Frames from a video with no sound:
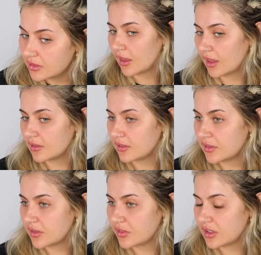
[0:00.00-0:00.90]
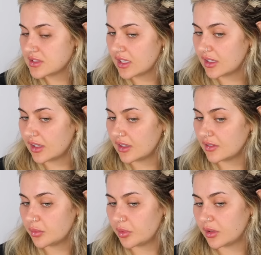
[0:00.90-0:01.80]
Again, leave it for a
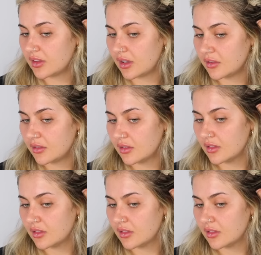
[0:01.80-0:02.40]
second, pull it down.